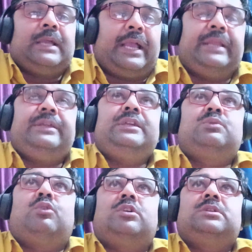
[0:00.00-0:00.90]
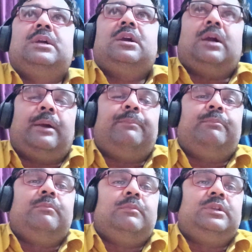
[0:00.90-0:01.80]
and it was a
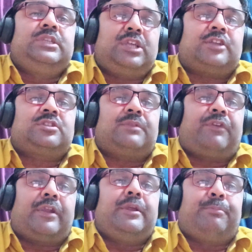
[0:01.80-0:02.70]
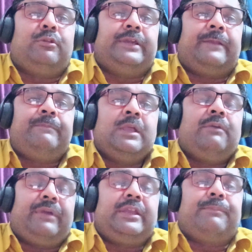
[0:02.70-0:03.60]
disaster for Napoleon.
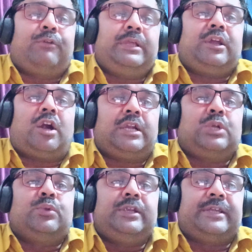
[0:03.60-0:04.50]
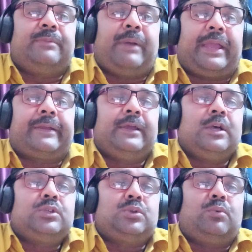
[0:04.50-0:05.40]
When Napoleon ordered to return back,
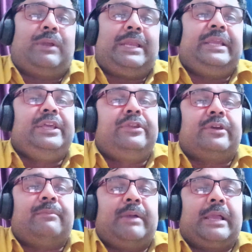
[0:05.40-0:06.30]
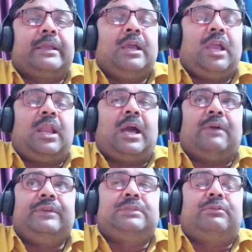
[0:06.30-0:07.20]
so only he returned back
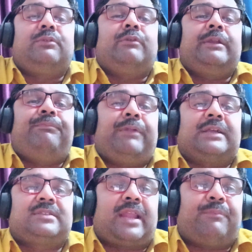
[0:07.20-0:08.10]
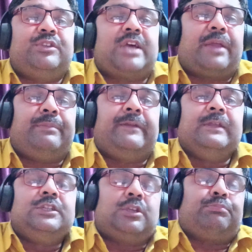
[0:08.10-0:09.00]
along with one fraction of his army.
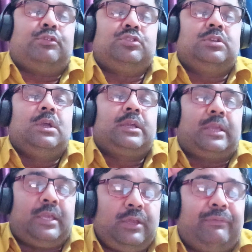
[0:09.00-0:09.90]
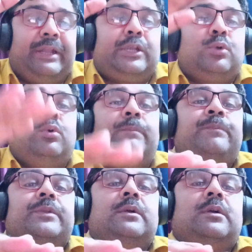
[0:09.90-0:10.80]
Suppose he went to,
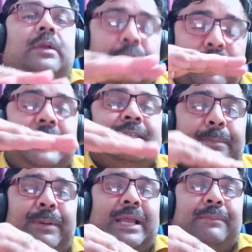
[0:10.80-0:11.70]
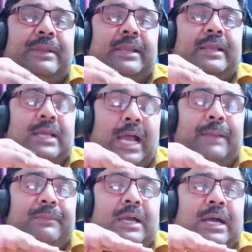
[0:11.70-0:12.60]
one example I
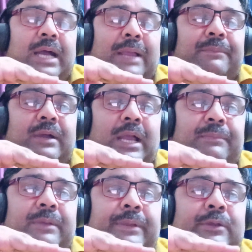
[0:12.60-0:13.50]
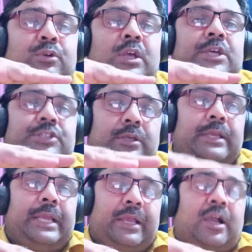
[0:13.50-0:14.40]
am giving you. So
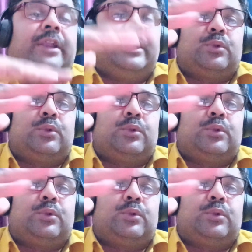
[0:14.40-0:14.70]
according